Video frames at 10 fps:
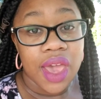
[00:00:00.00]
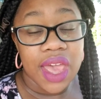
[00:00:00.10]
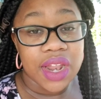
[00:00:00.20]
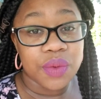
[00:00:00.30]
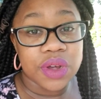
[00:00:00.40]

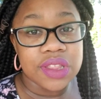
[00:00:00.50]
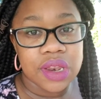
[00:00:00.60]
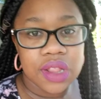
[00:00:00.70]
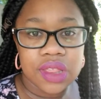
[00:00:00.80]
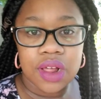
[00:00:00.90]
And it
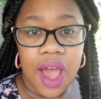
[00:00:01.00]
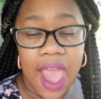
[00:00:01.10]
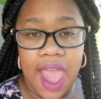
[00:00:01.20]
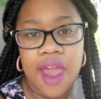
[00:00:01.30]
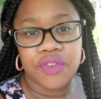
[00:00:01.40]
wasn't until
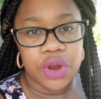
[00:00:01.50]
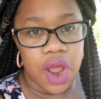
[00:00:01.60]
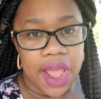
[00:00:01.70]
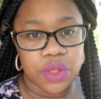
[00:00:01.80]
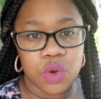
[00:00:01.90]
after
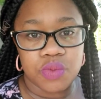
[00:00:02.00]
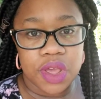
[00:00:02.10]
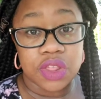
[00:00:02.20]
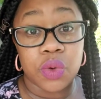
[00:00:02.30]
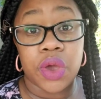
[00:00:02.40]
I told
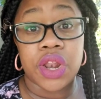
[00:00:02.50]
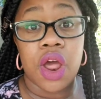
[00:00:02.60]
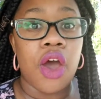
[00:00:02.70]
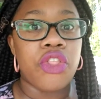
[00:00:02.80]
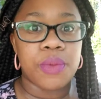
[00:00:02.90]
my story and
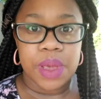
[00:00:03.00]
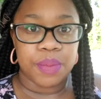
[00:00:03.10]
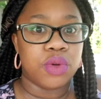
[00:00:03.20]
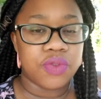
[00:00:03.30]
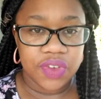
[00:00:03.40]
other
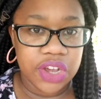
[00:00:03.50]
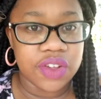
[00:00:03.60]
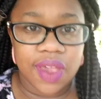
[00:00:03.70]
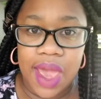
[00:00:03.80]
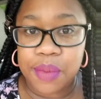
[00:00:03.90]
people's
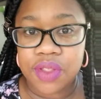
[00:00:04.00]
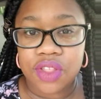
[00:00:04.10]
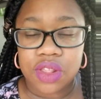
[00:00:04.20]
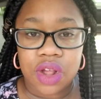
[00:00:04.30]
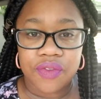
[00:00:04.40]
fears came to
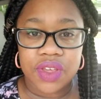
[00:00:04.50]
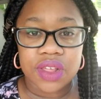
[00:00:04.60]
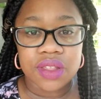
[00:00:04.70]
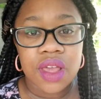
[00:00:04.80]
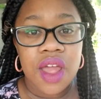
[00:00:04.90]
the surface